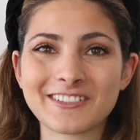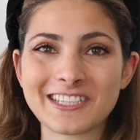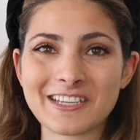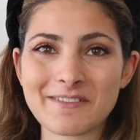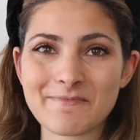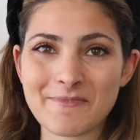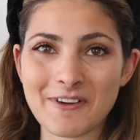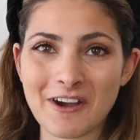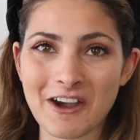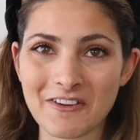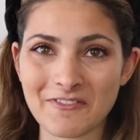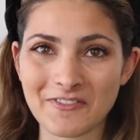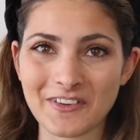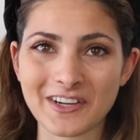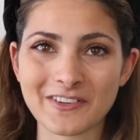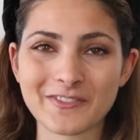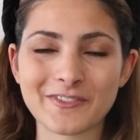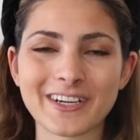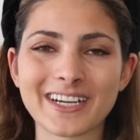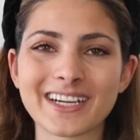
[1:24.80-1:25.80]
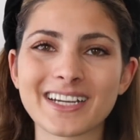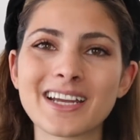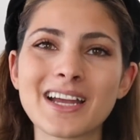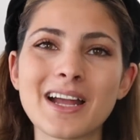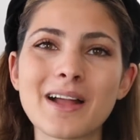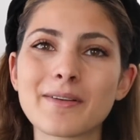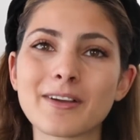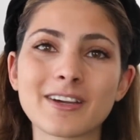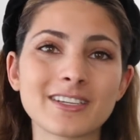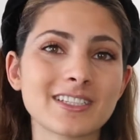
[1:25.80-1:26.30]
perfect for it,
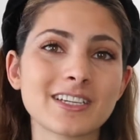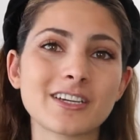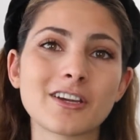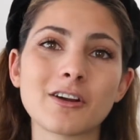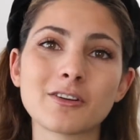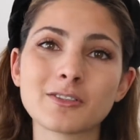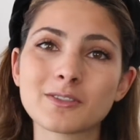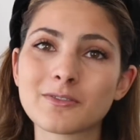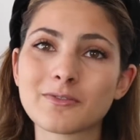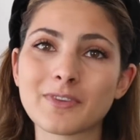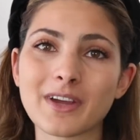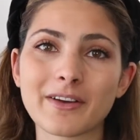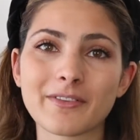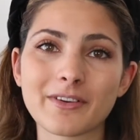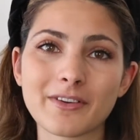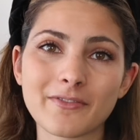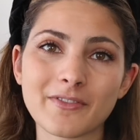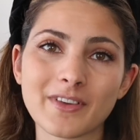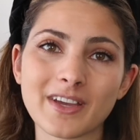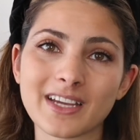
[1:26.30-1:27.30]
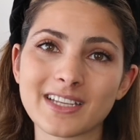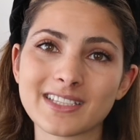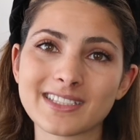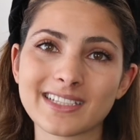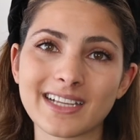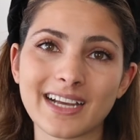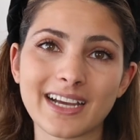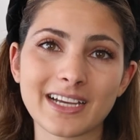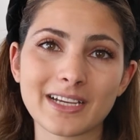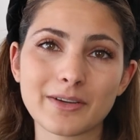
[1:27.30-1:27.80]
because it goes with everything. It's
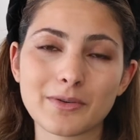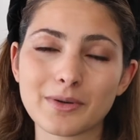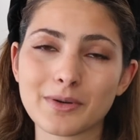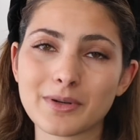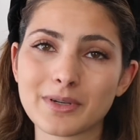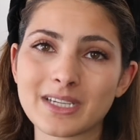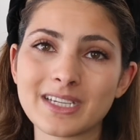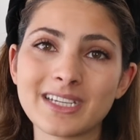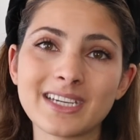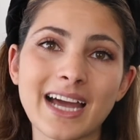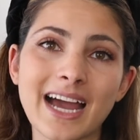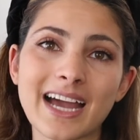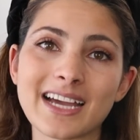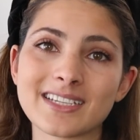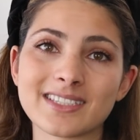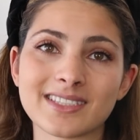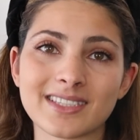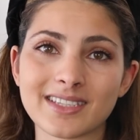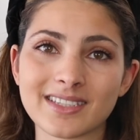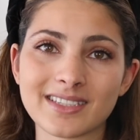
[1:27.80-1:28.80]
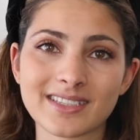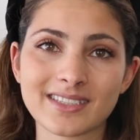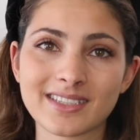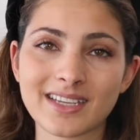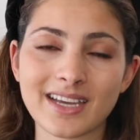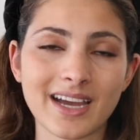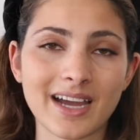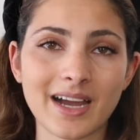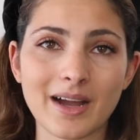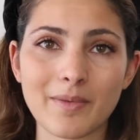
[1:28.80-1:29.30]
like the nicest
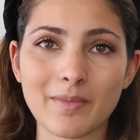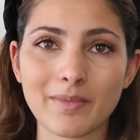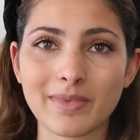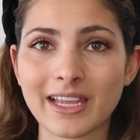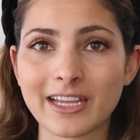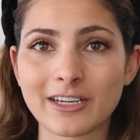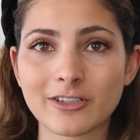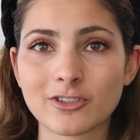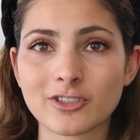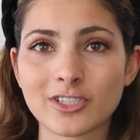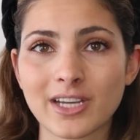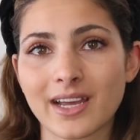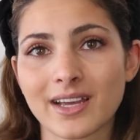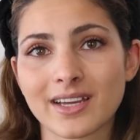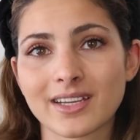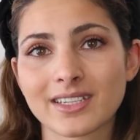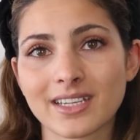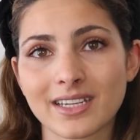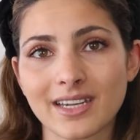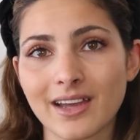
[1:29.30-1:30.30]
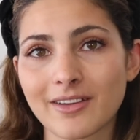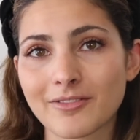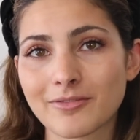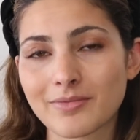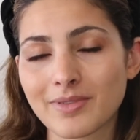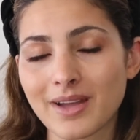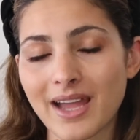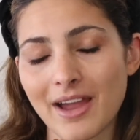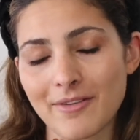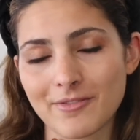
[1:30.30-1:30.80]
leather jacket that I've
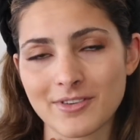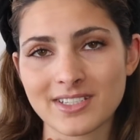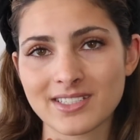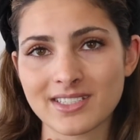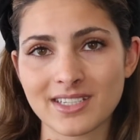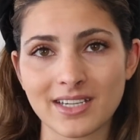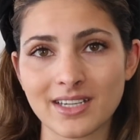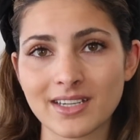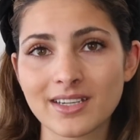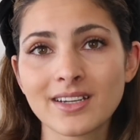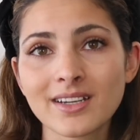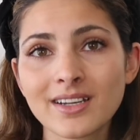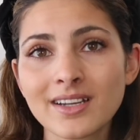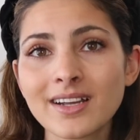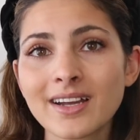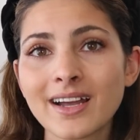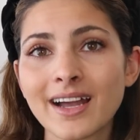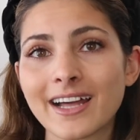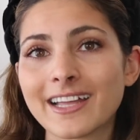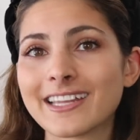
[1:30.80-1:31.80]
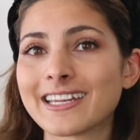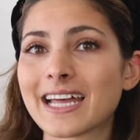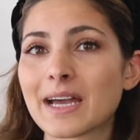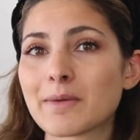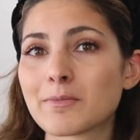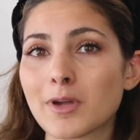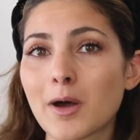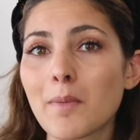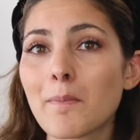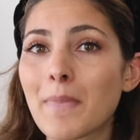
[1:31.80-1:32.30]
ever seen, and
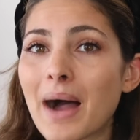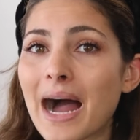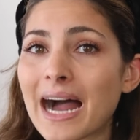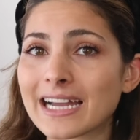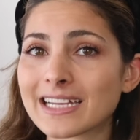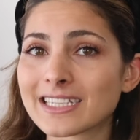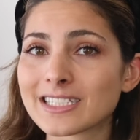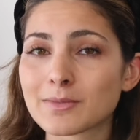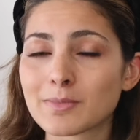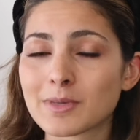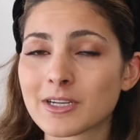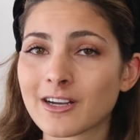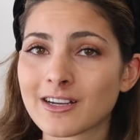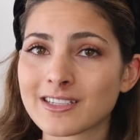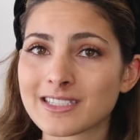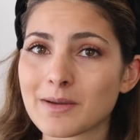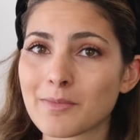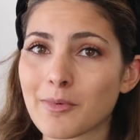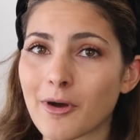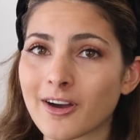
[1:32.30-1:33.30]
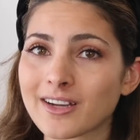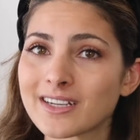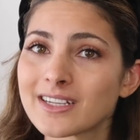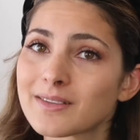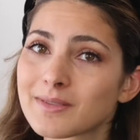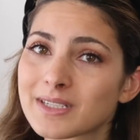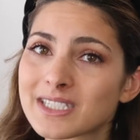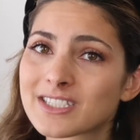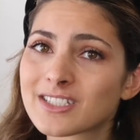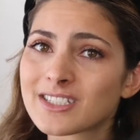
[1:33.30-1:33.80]
I'm not biased because I bought it.
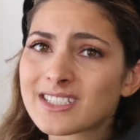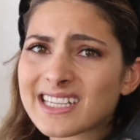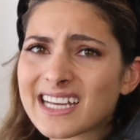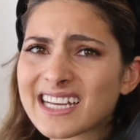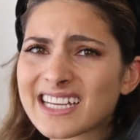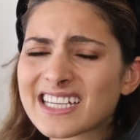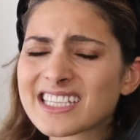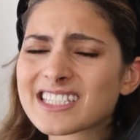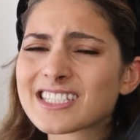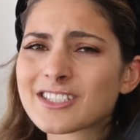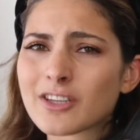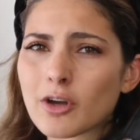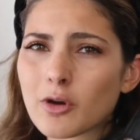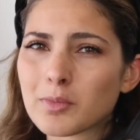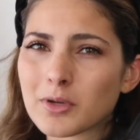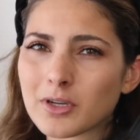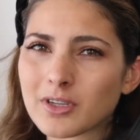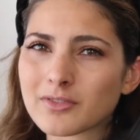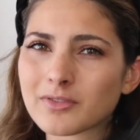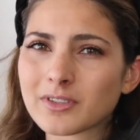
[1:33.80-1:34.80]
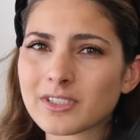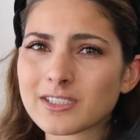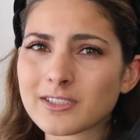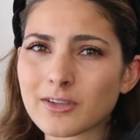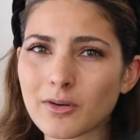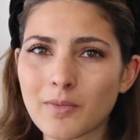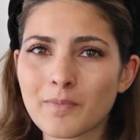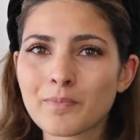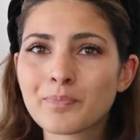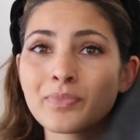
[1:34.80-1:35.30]
It's just like, it's so beautiful.
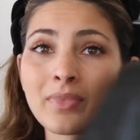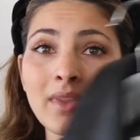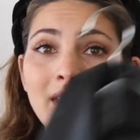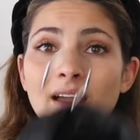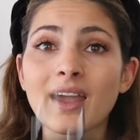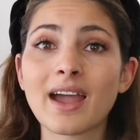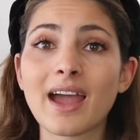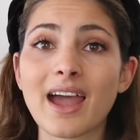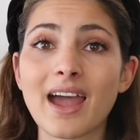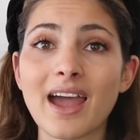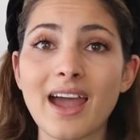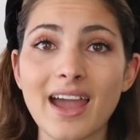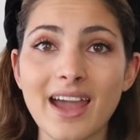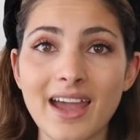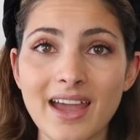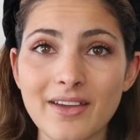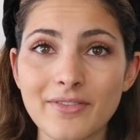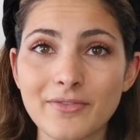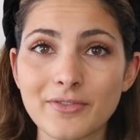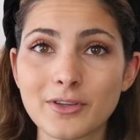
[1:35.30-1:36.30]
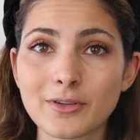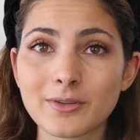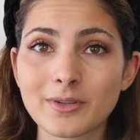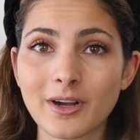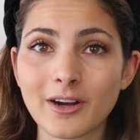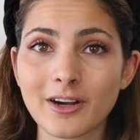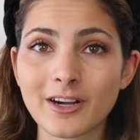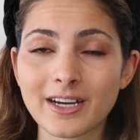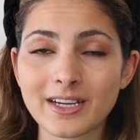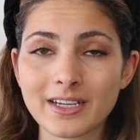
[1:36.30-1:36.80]
So if you
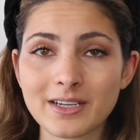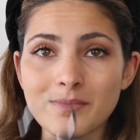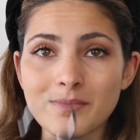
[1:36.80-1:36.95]
are in the